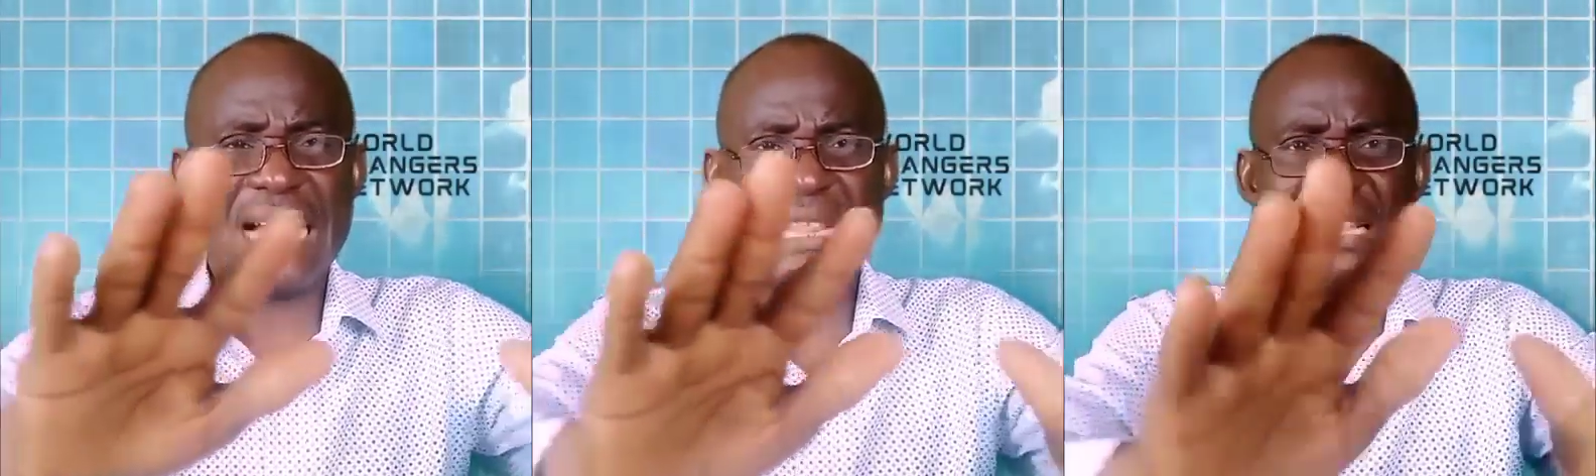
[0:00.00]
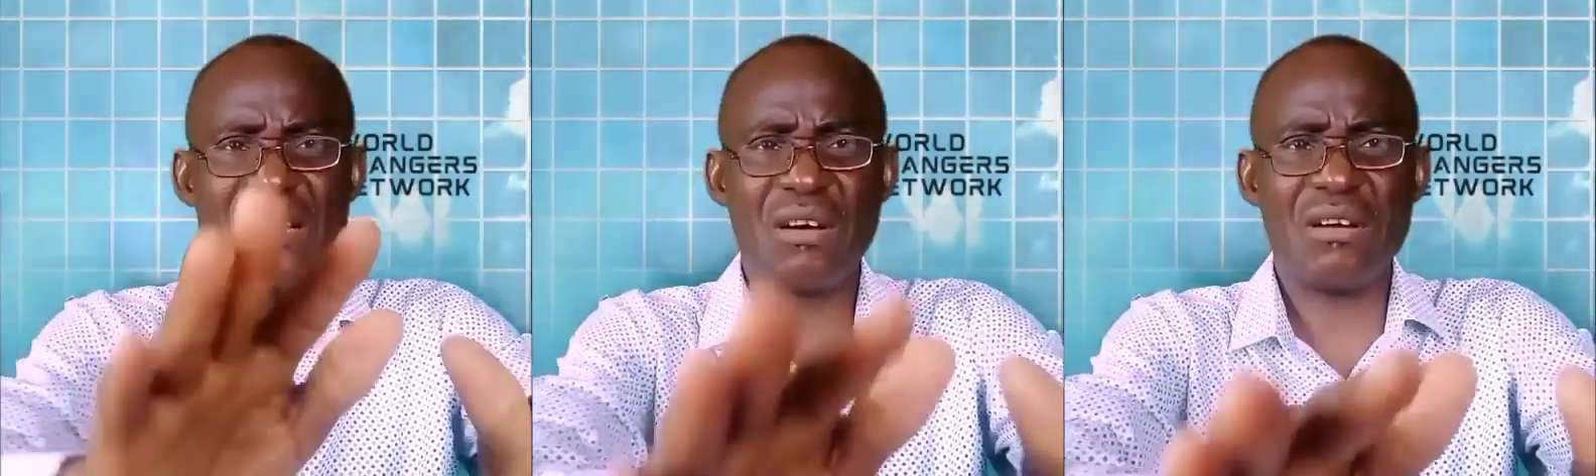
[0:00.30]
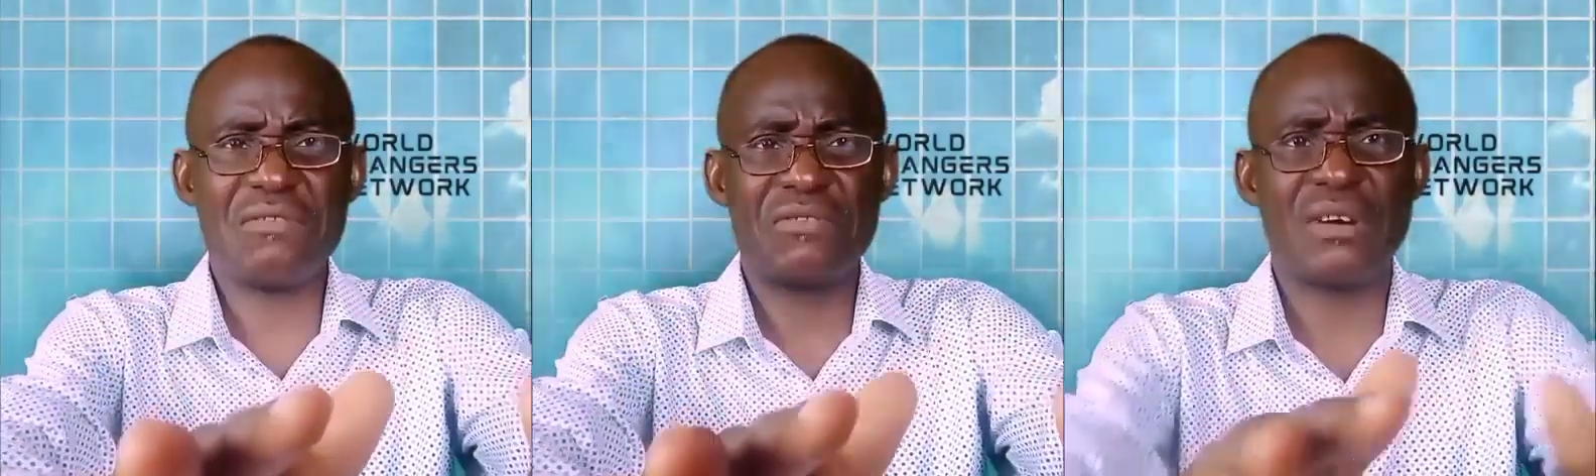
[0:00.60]
handing
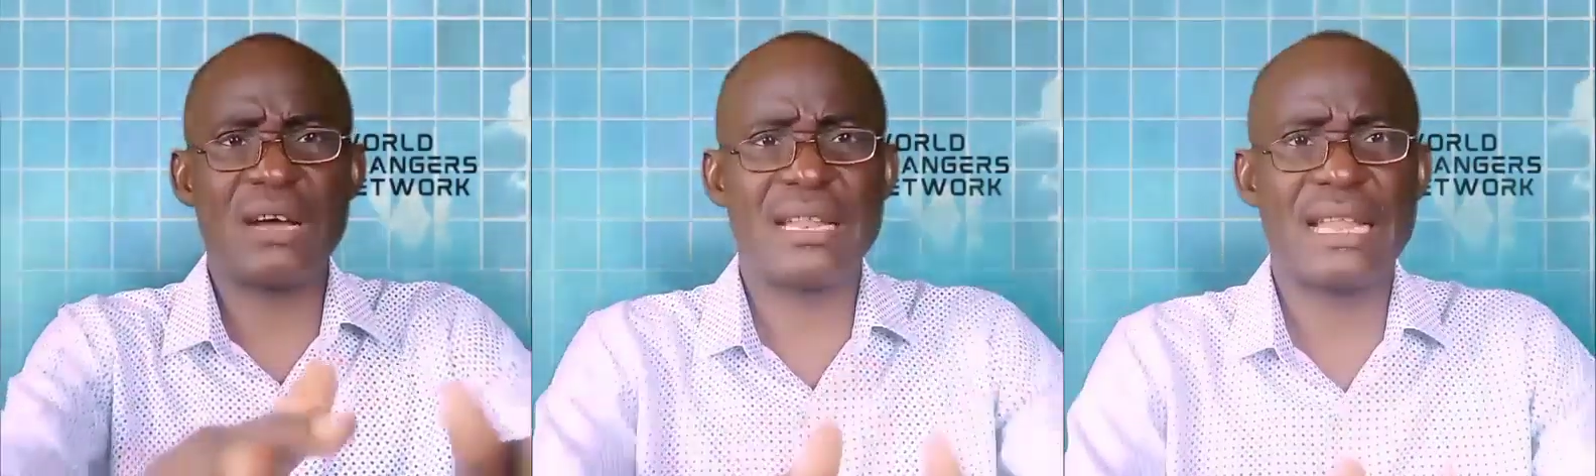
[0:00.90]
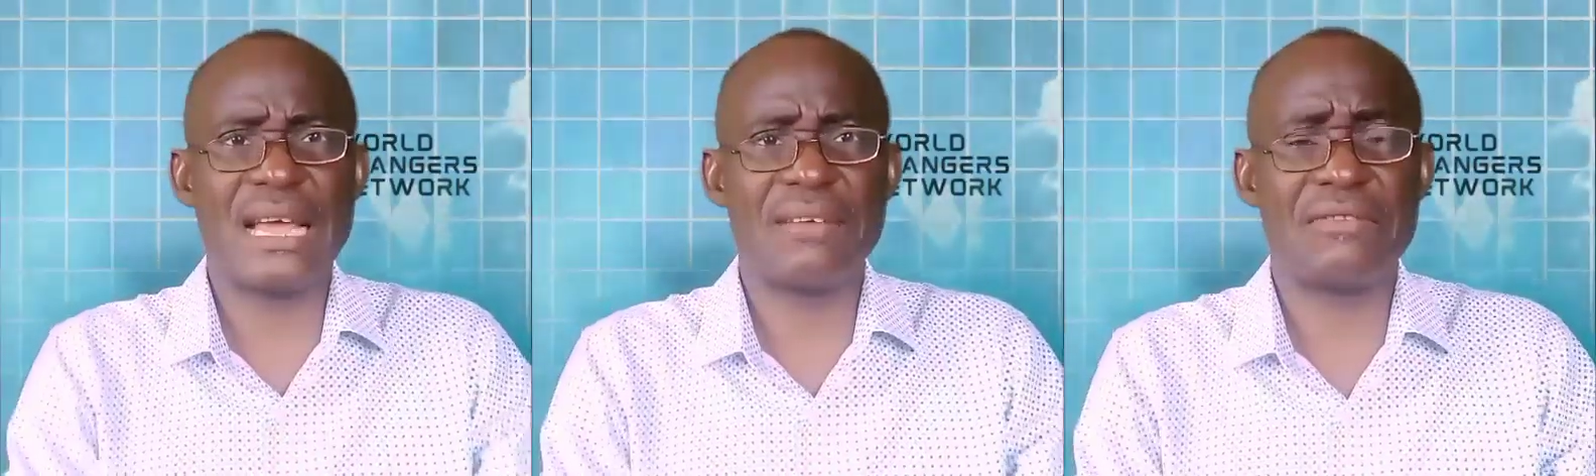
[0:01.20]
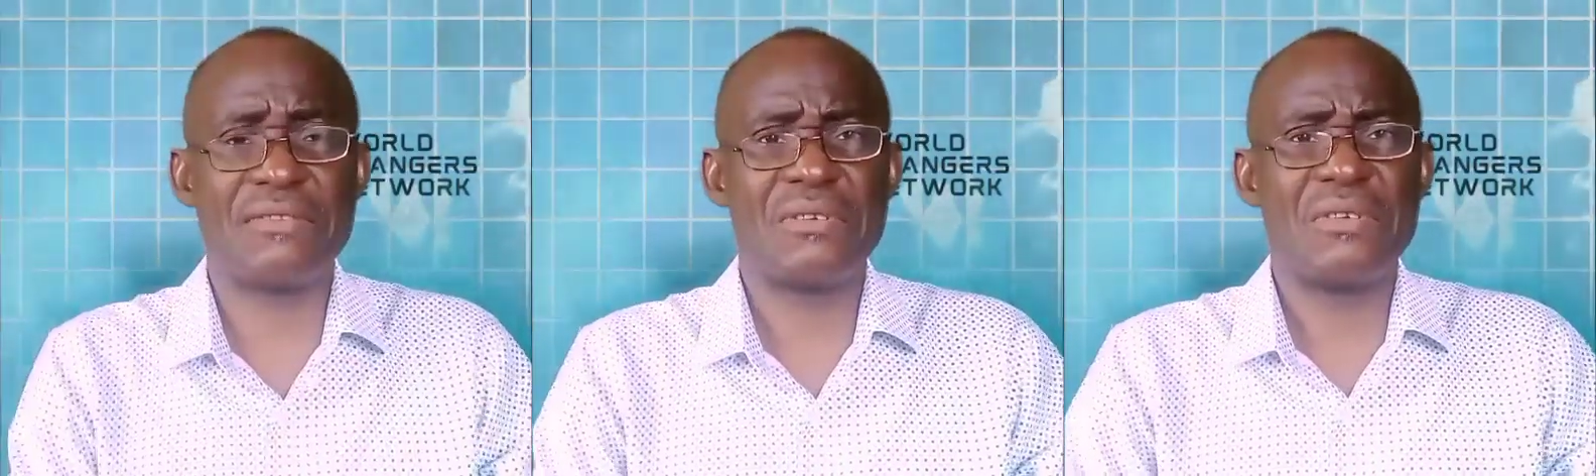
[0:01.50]
off your
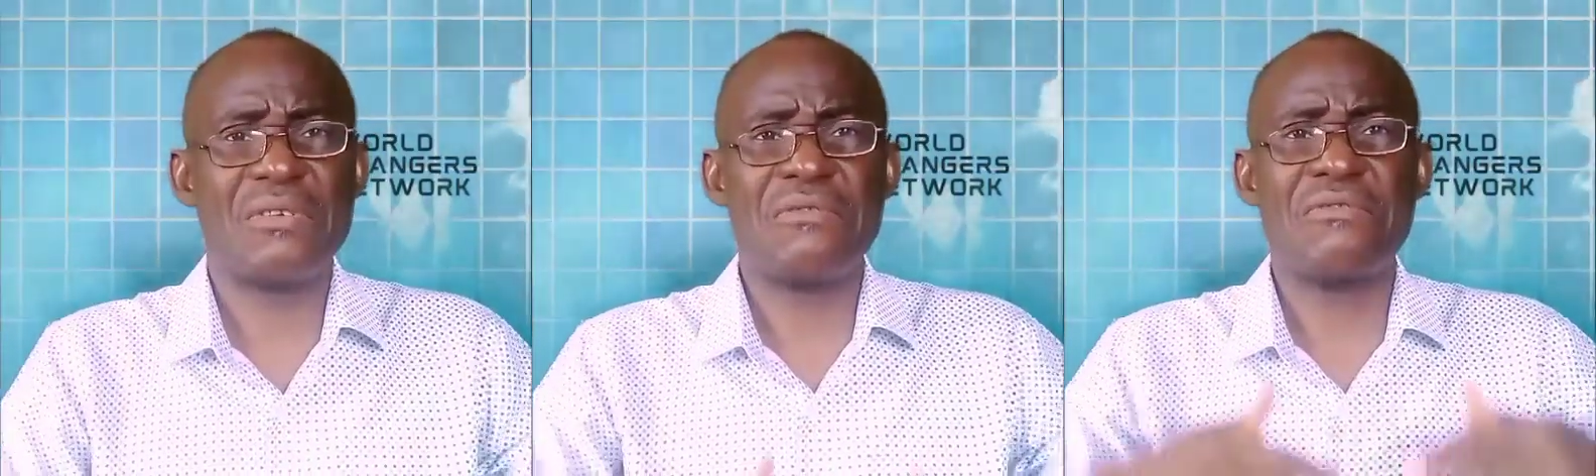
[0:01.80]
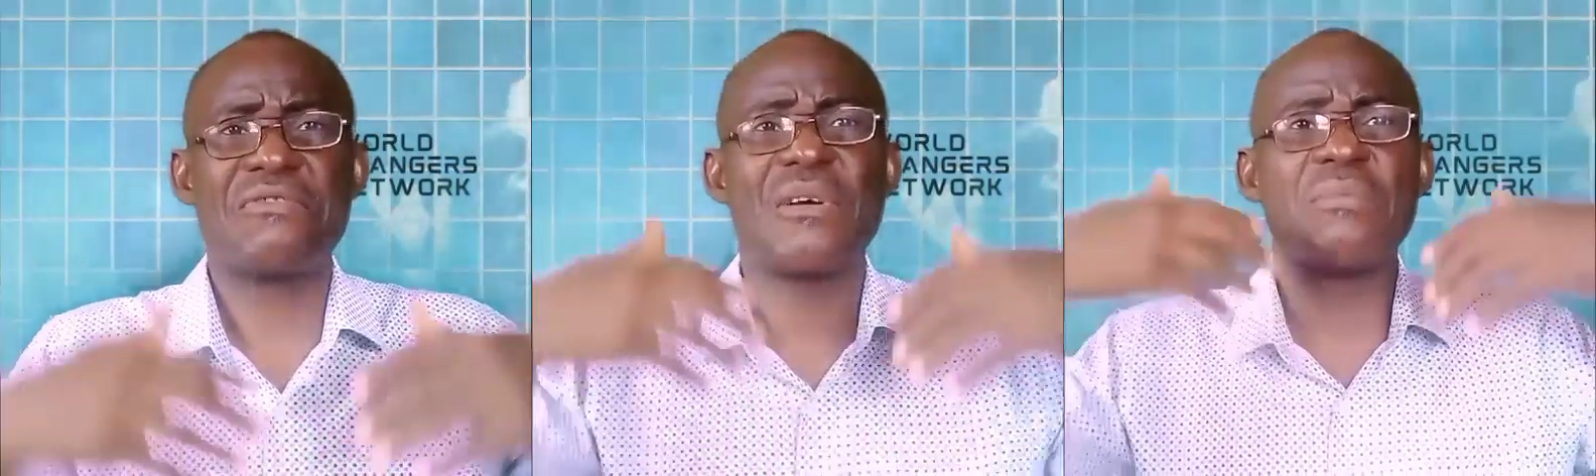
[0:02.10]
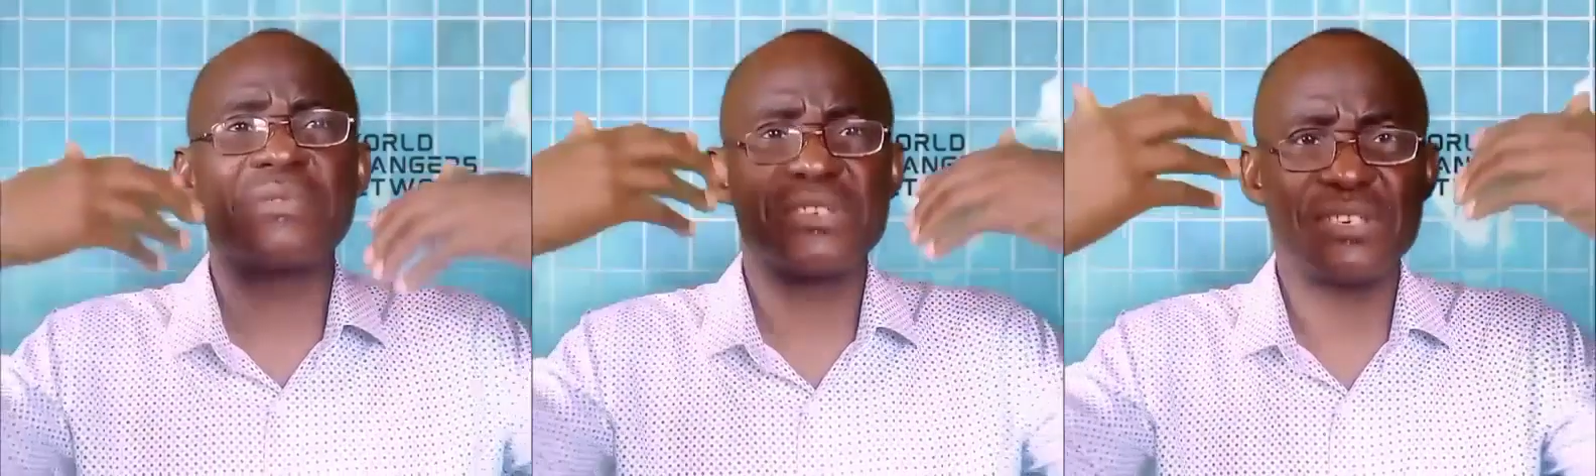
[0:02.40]
life
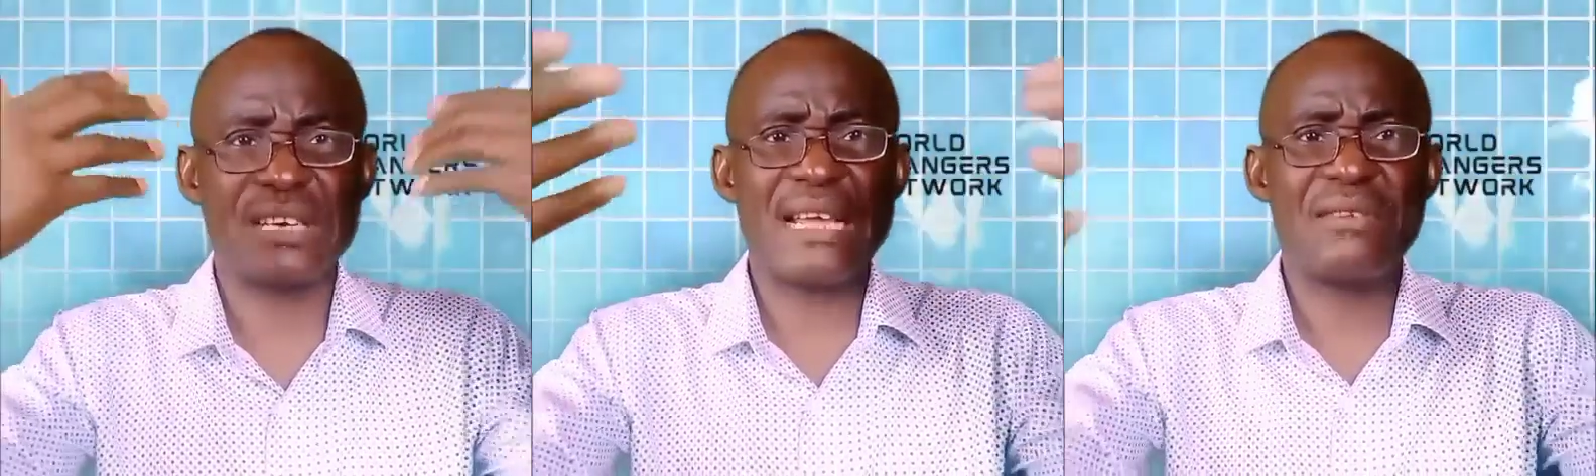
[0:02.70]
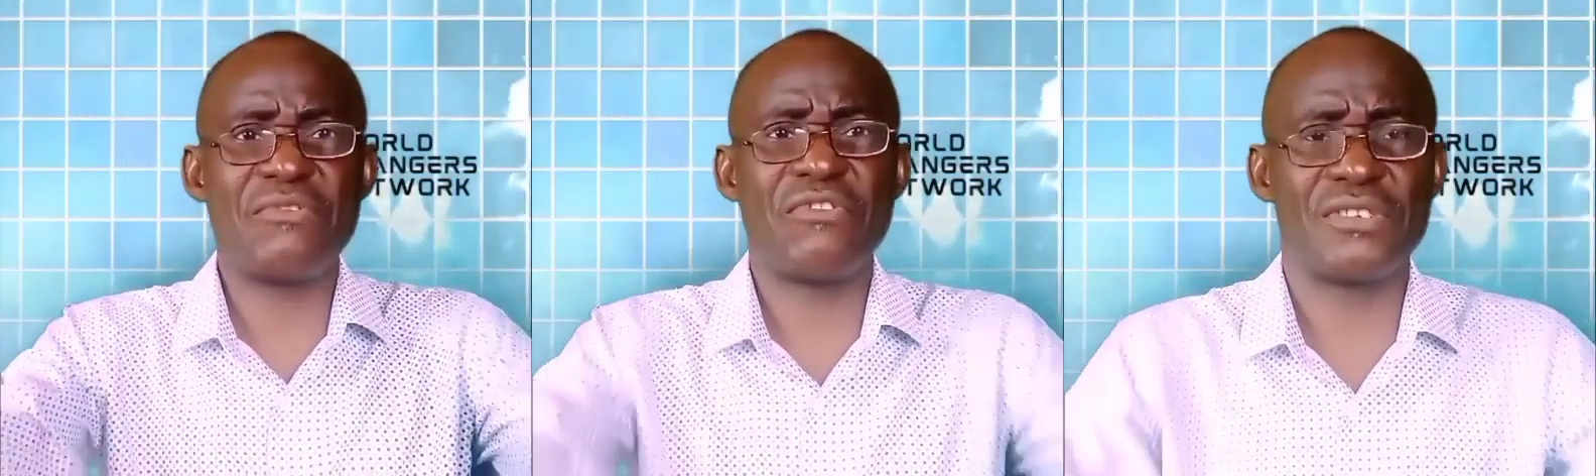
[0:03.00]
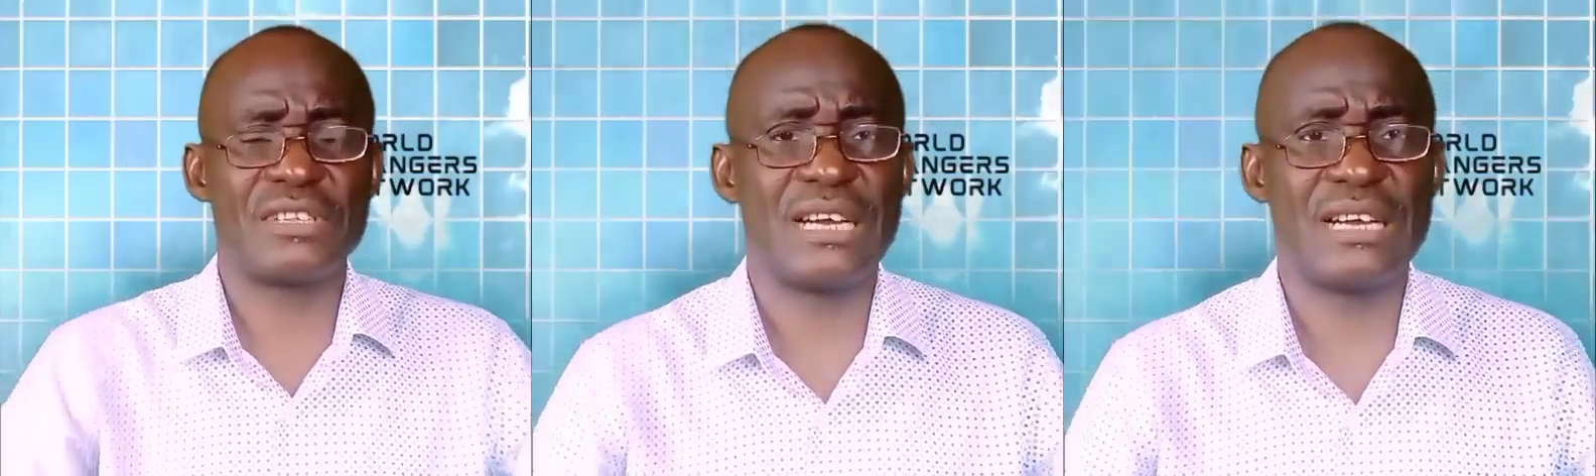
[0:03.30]
from trying
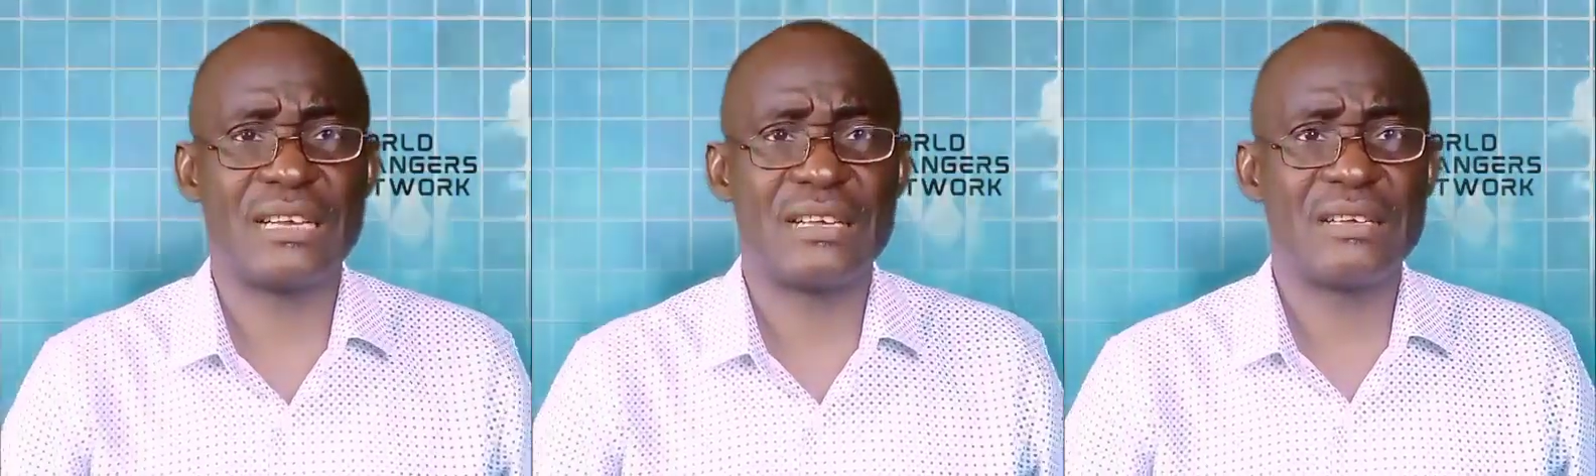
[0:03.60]
further,